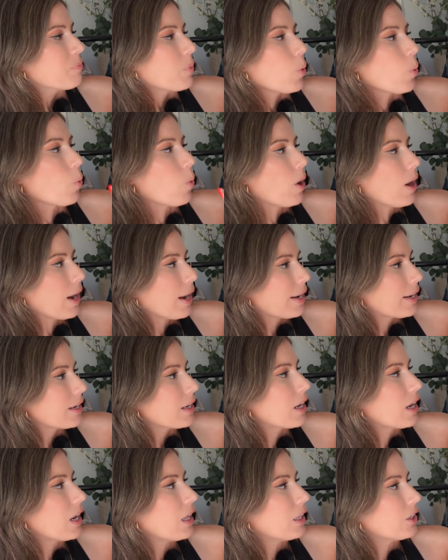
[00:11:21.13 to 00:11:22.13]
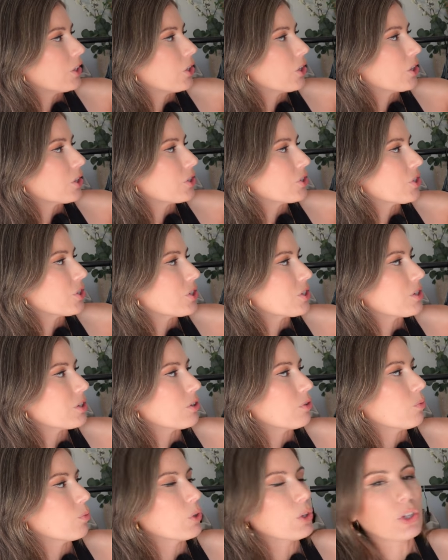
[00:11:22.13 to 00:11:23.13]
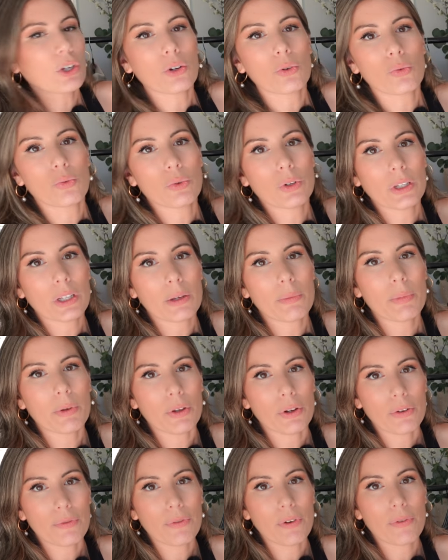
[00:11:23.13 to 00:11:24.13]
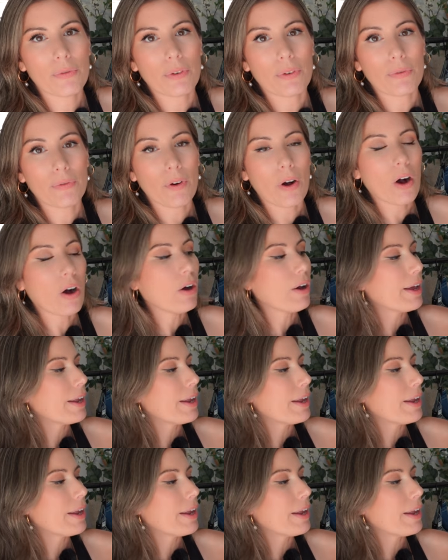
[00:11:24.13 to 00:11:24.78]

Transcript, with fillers: wine color just would look really beautiful for fall,